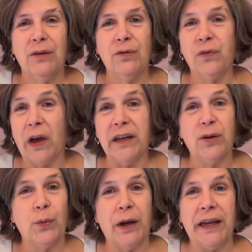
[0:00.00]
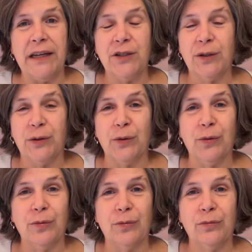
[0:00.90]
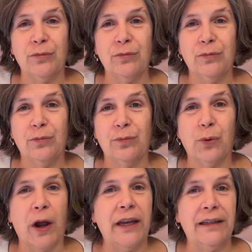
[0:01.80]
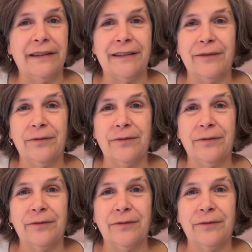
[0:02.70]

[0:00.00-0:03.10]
find a way to brighten